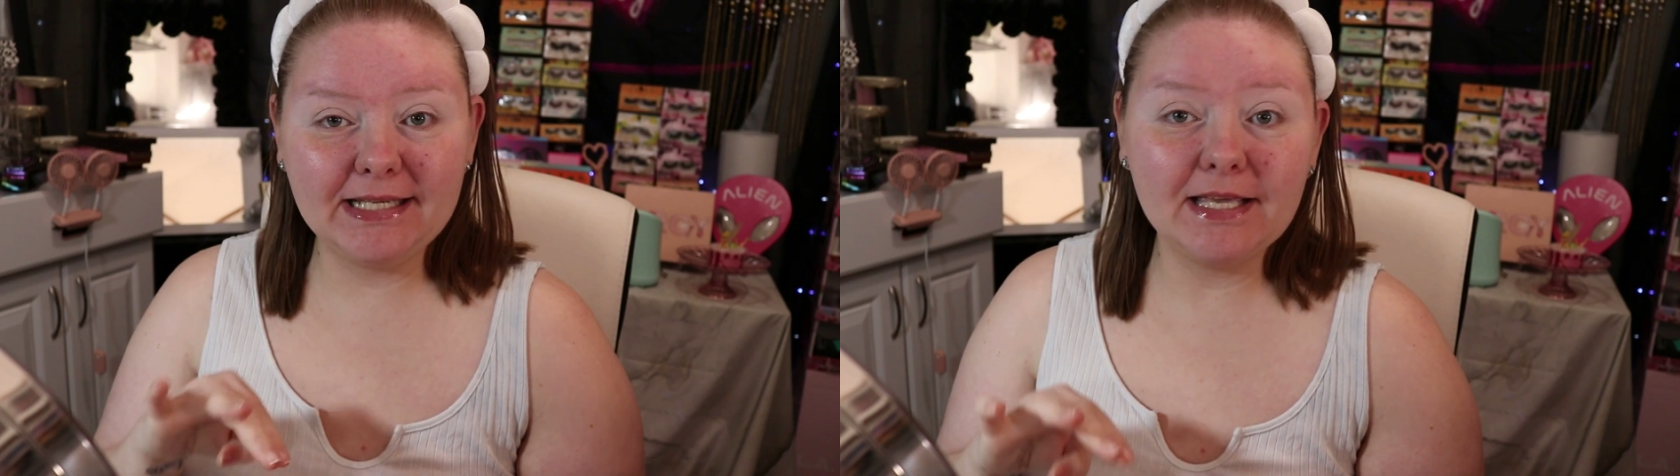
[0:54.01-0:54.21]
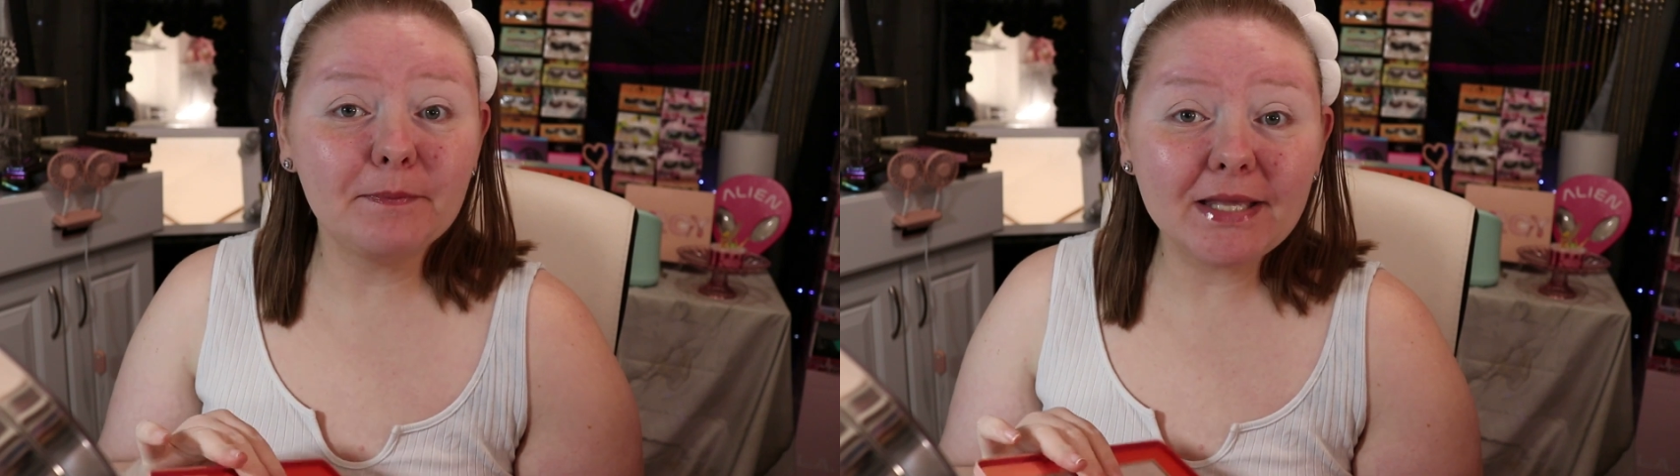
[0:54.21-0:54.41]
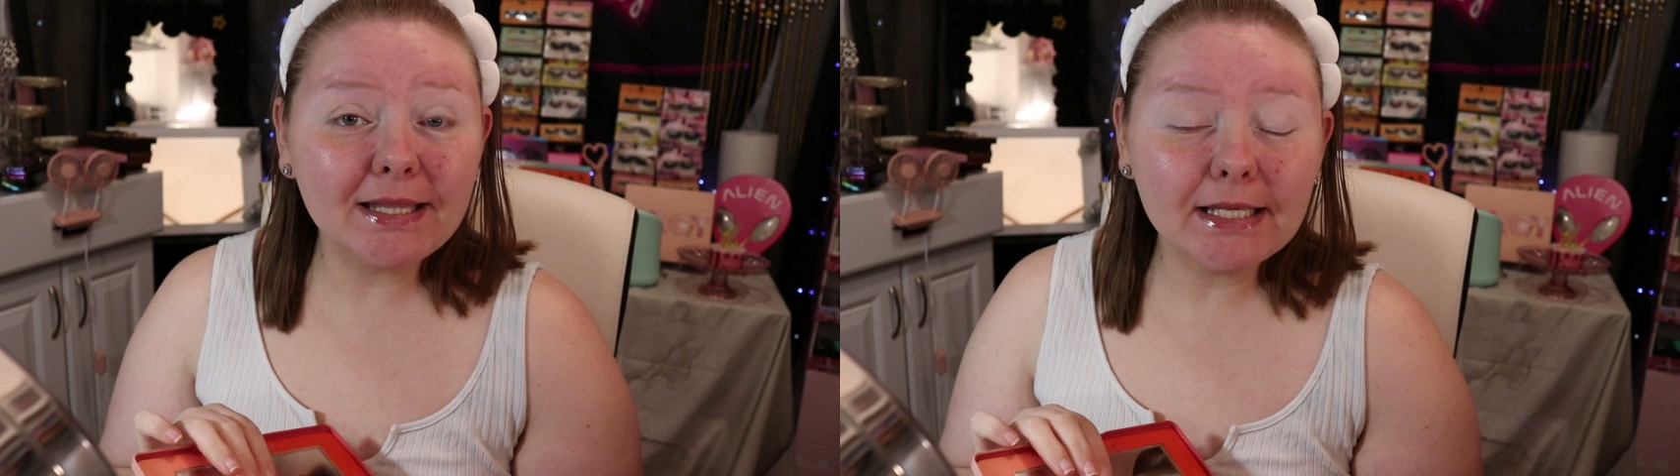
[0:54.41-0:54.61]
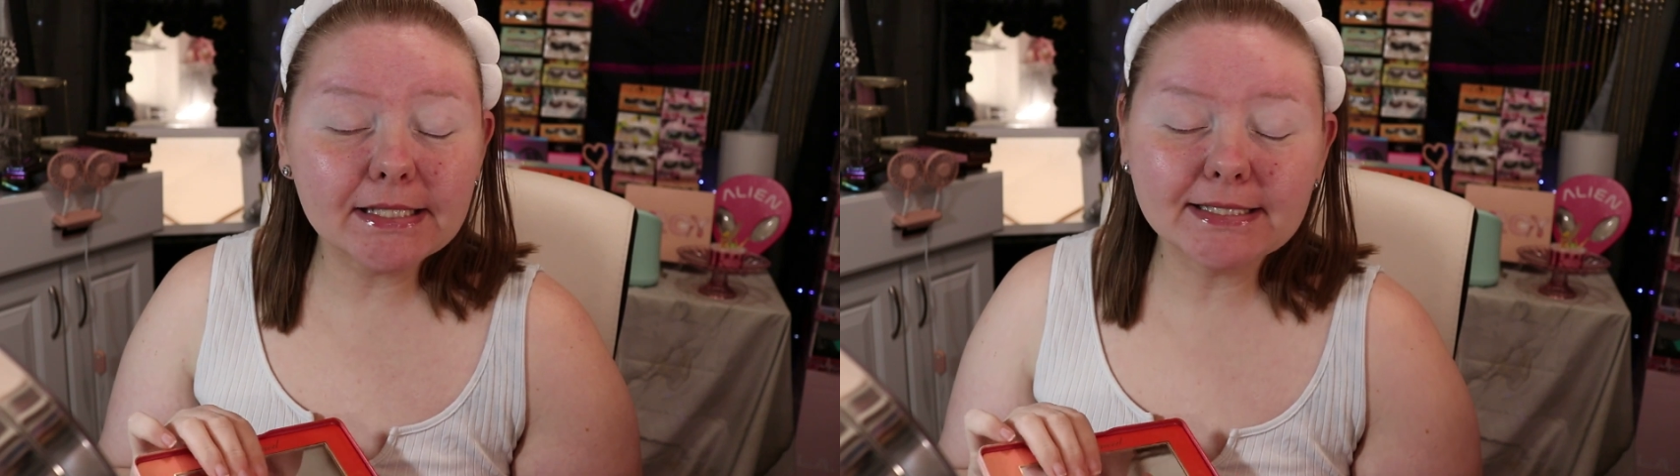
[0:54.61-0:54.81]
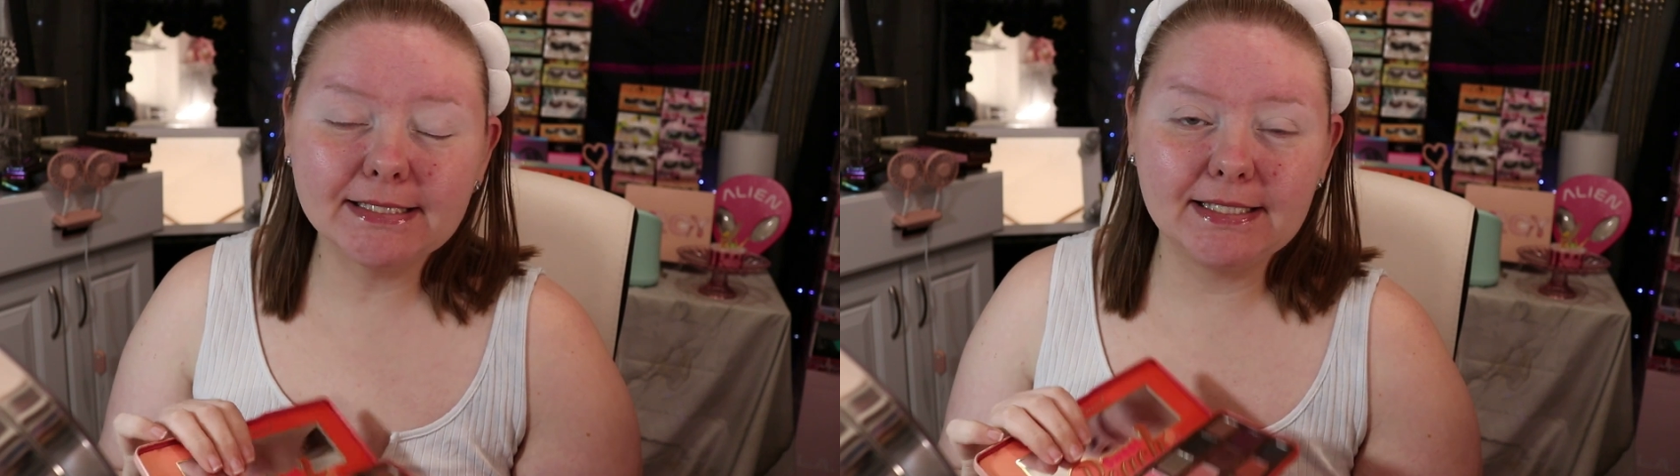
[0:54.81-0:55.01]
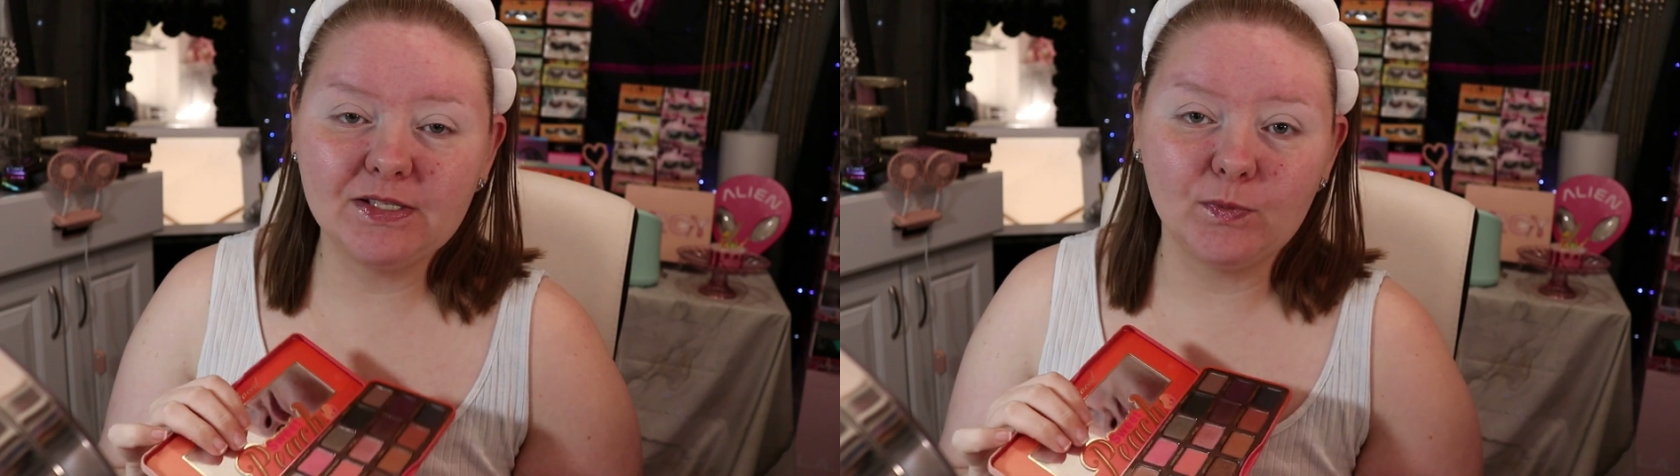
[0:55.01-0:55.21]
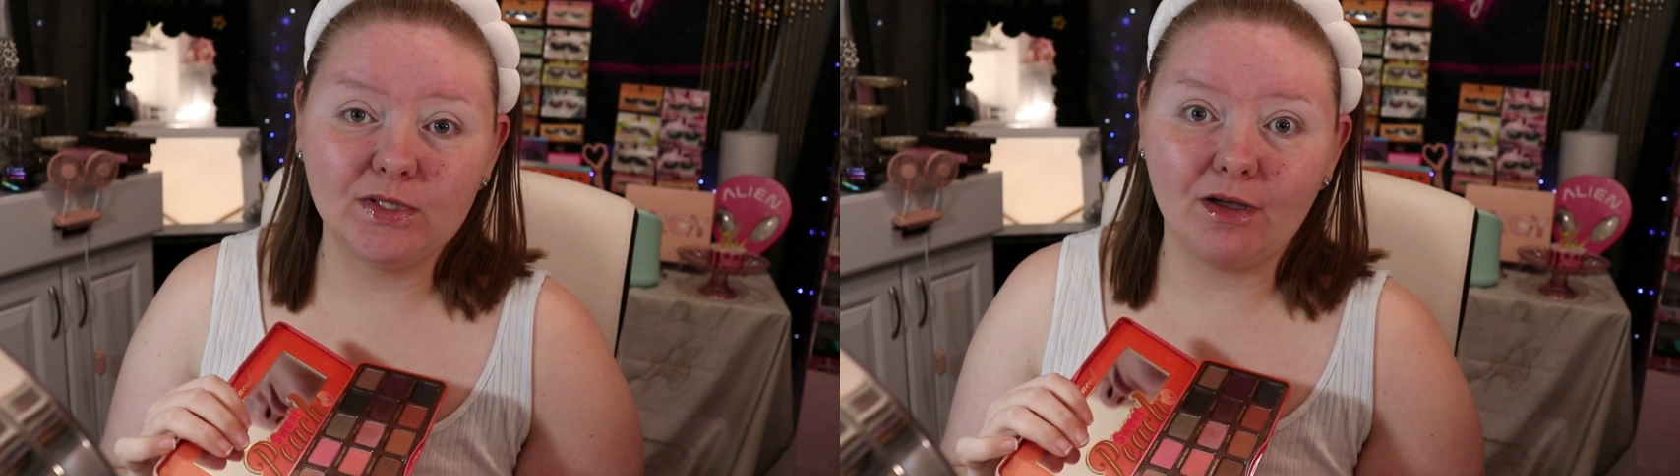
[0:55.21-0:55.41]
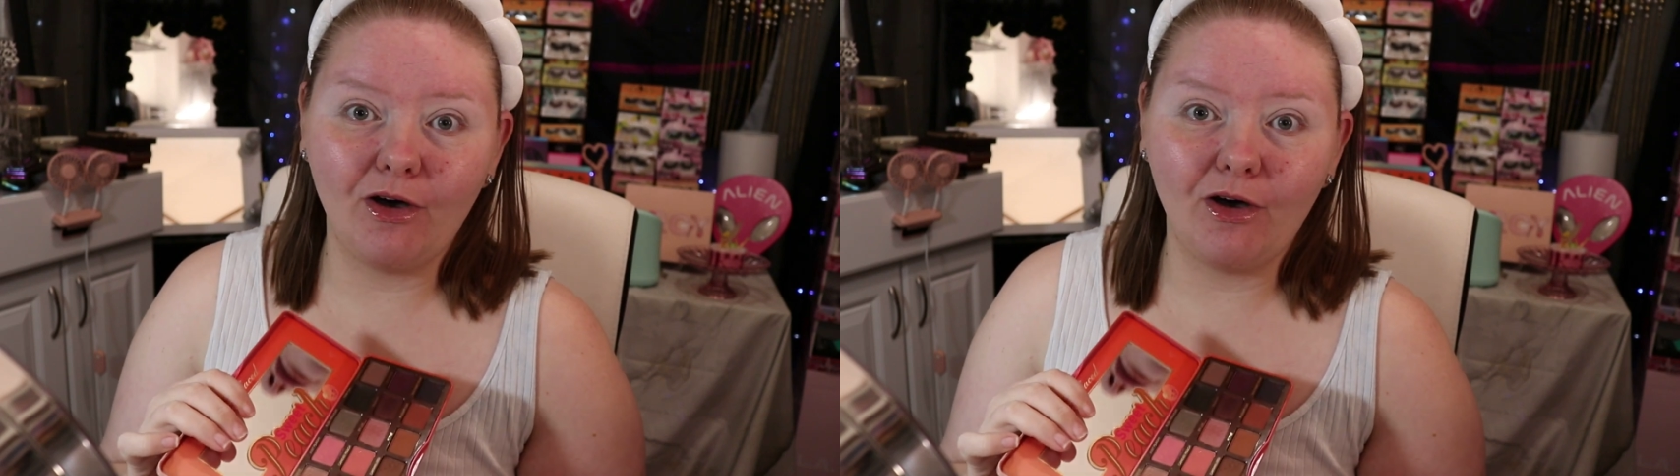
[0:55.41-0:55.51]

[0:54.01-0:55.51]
to get me this because this was